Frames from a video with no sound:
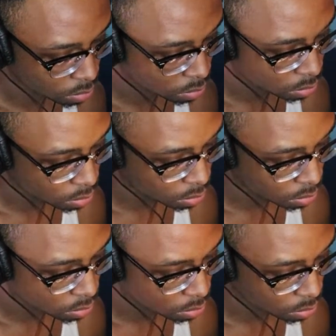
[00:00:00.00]

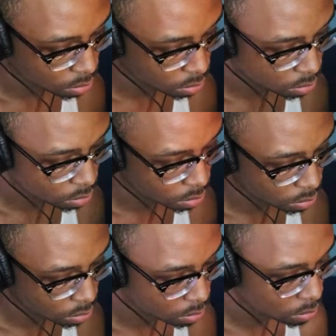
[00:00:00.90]

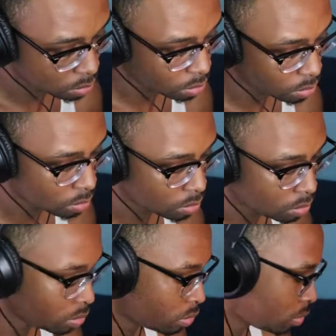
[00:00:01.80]

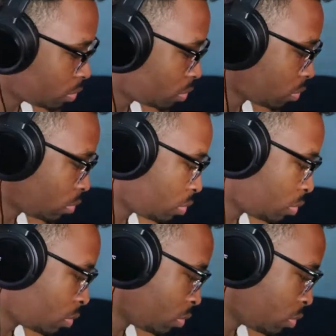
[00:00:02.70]
Nobody speaks.